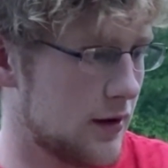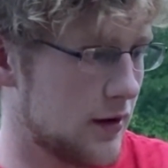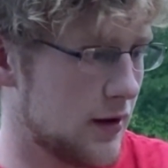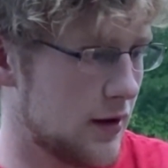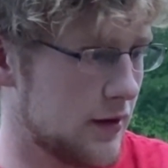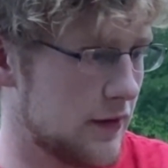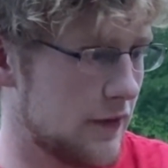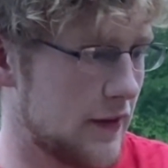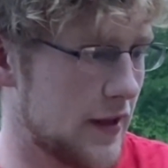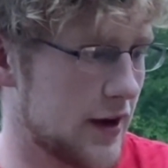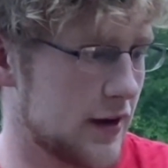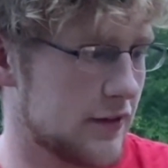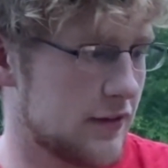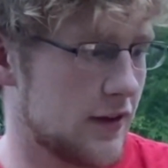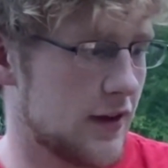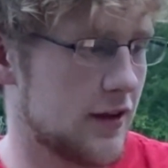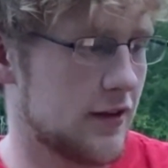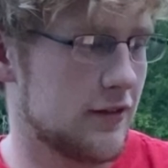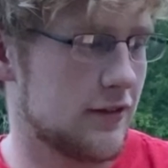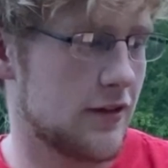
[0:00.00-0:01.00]
And next
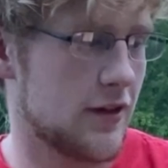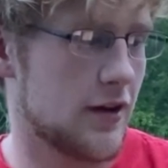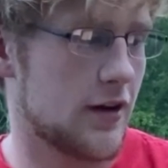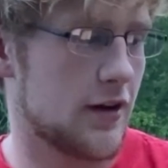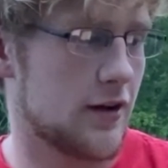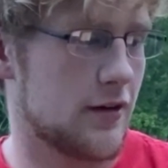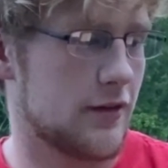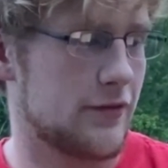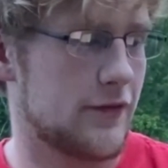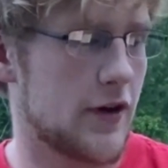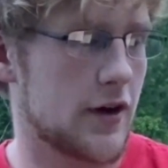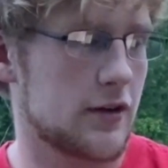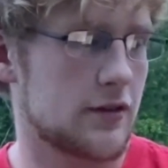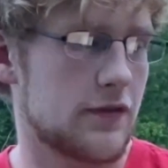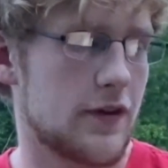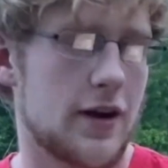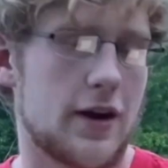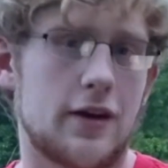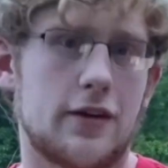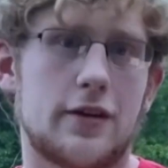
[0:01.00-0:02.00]
is the
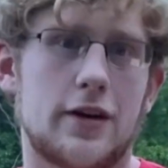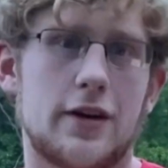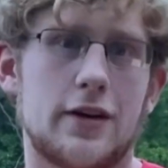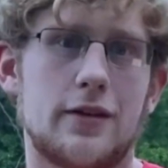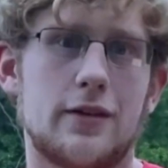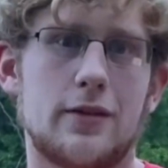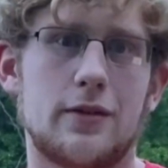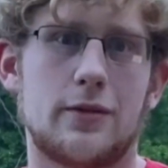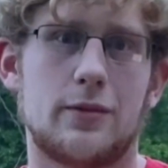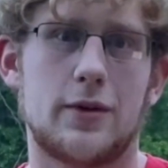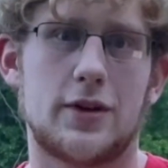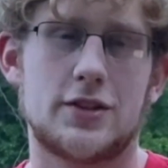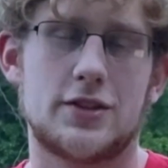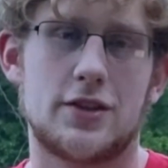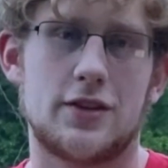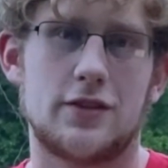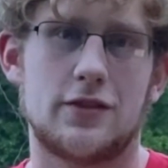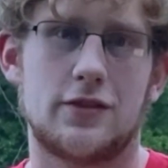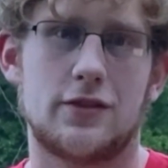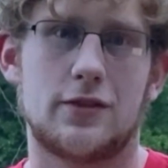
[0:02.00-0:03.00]
Foxfire Grill, which
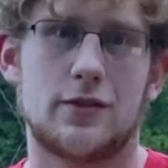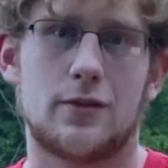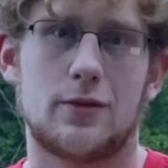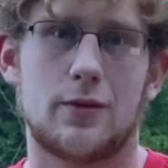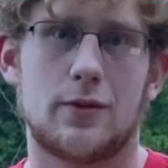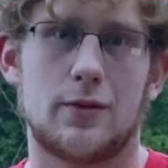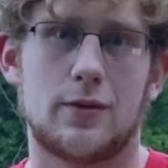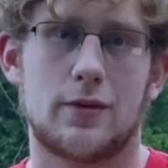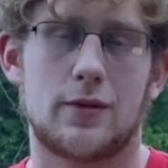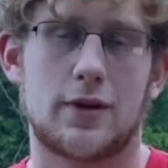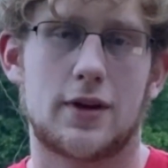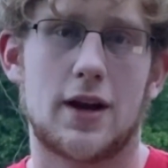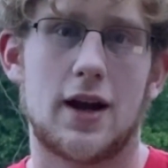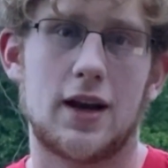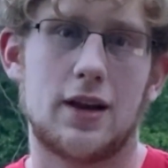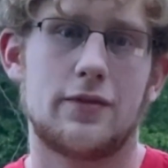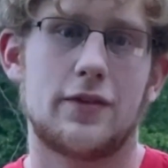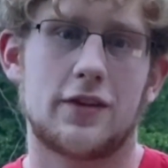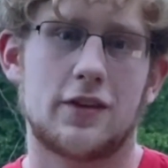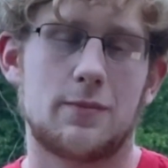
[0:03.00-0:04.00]
is
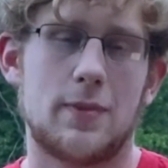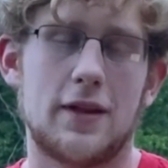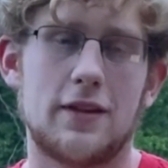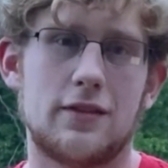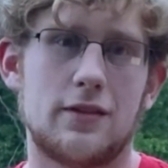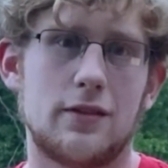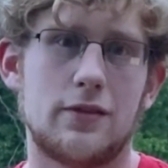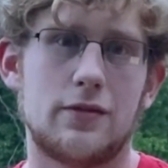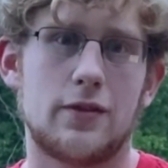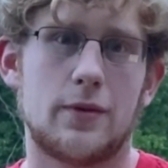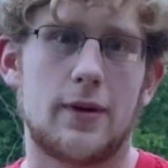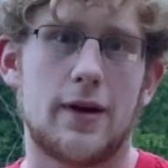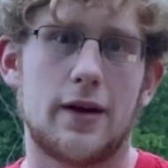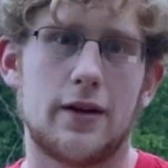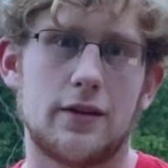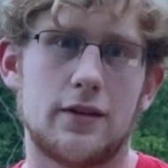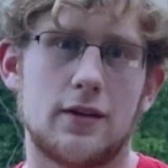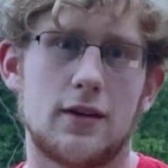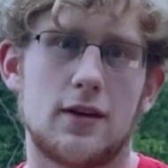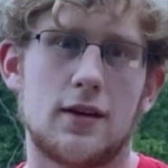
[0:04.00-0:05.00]
kind of expensive,
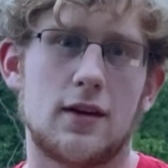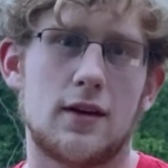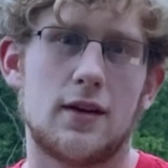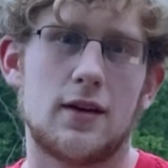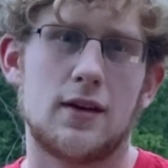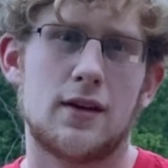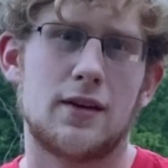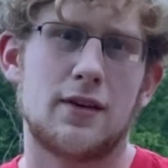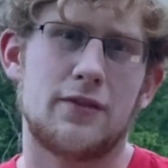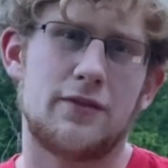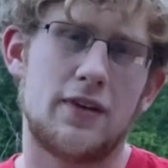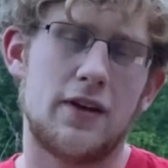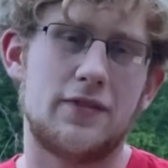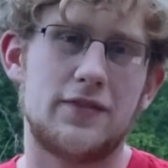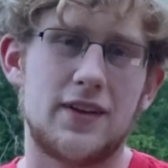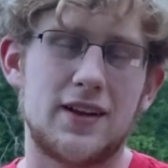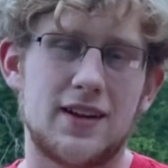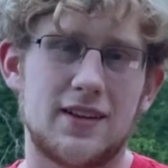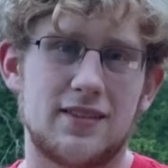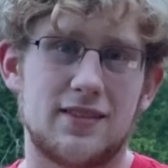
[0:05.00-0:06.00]
around
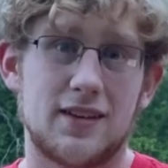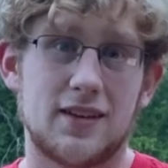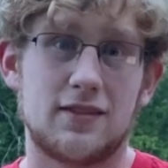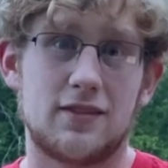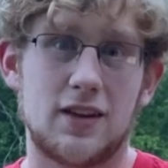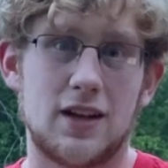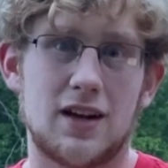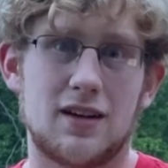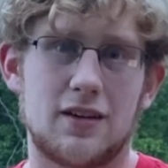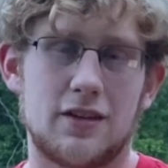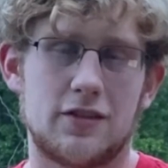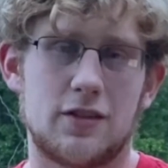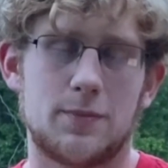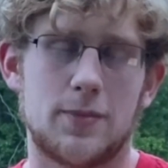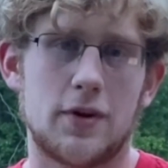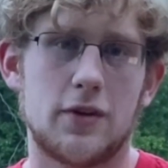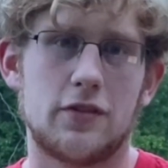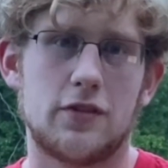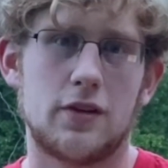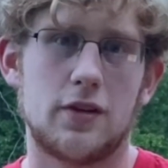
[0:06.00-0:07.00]
fifty to sixty dollars a
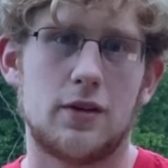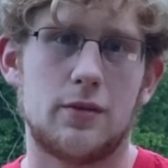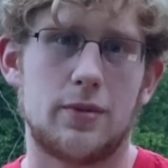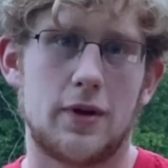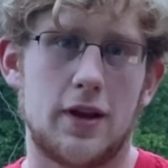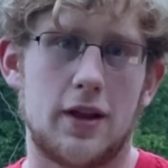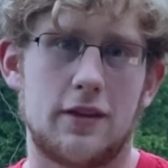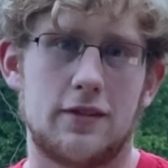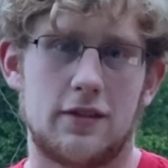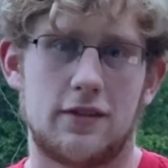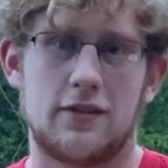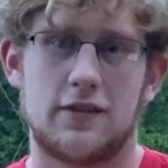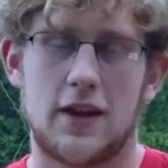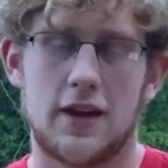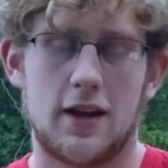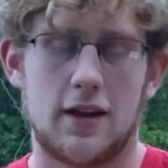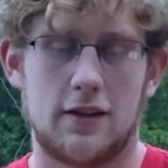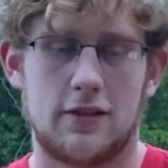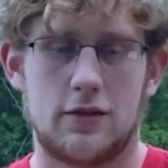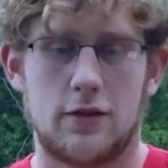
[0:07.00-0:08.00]
person, but it's a steak,
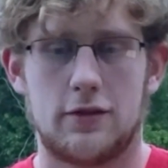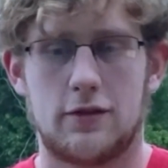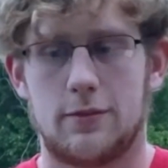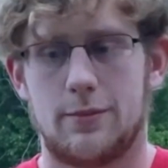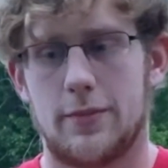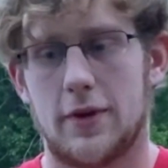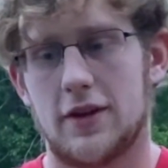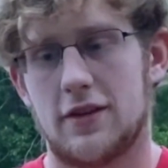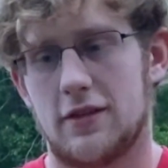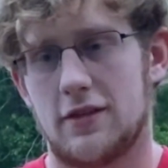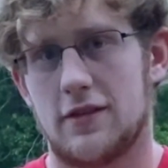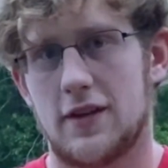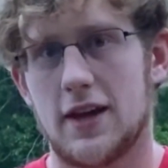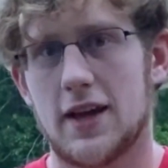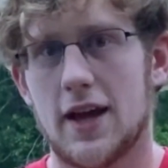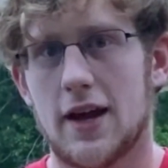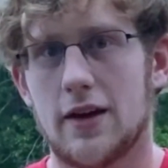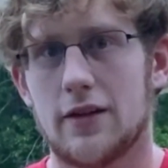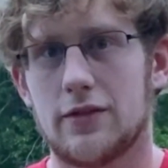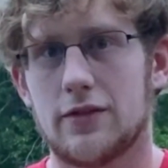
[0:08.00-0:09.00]
it's a, but it's a
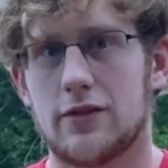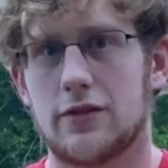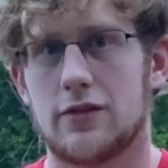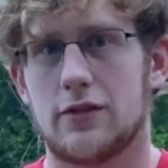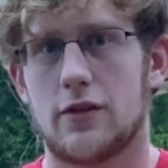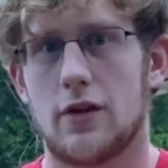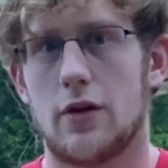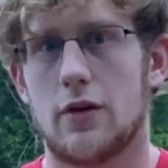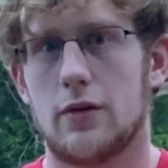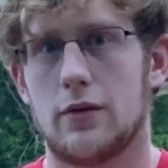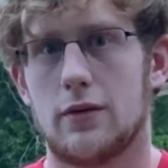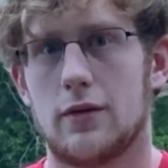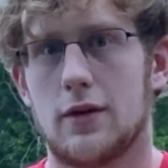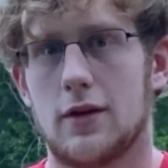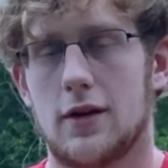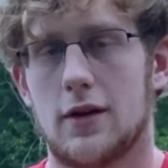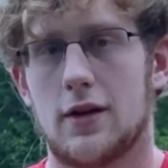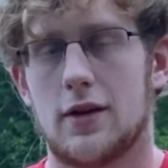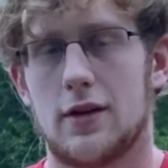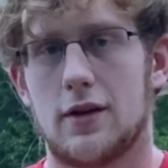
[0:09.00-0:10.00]
steakhouse, so
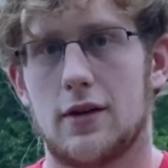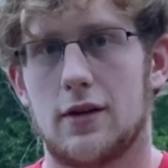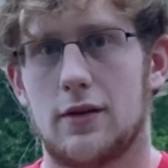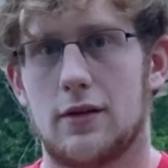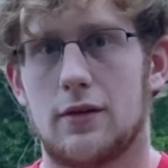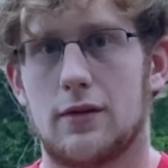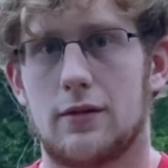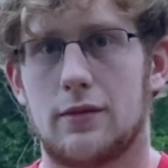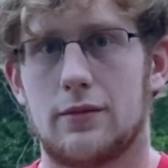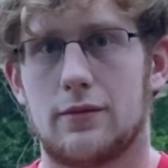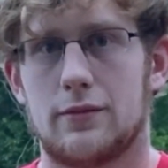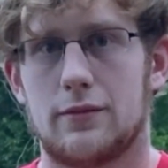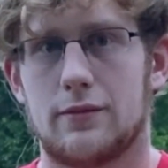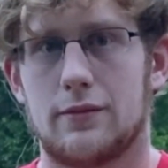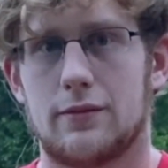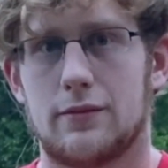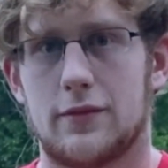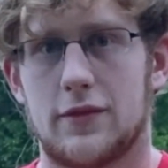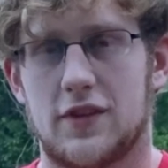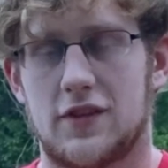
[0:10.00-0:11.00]

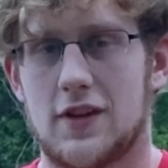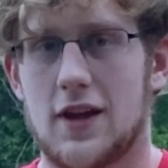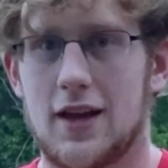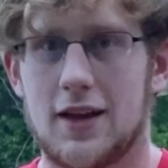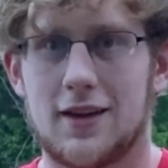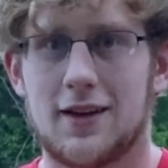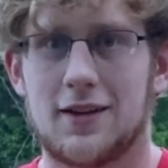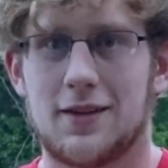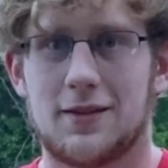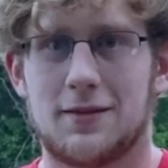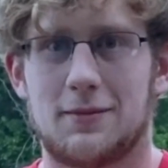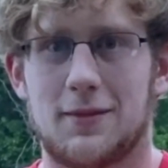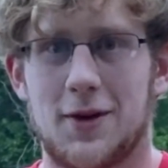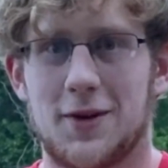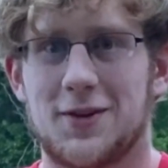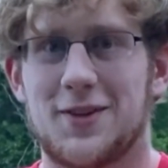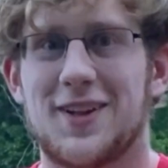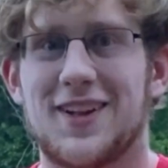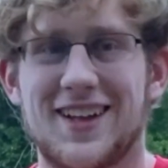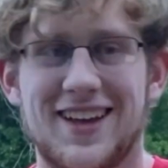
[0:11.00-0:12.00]
steak
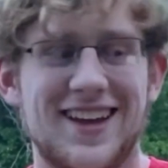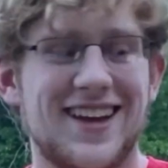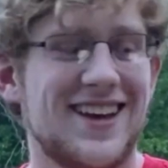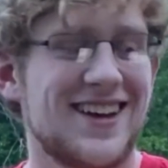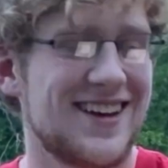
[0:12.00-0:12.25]
mostly.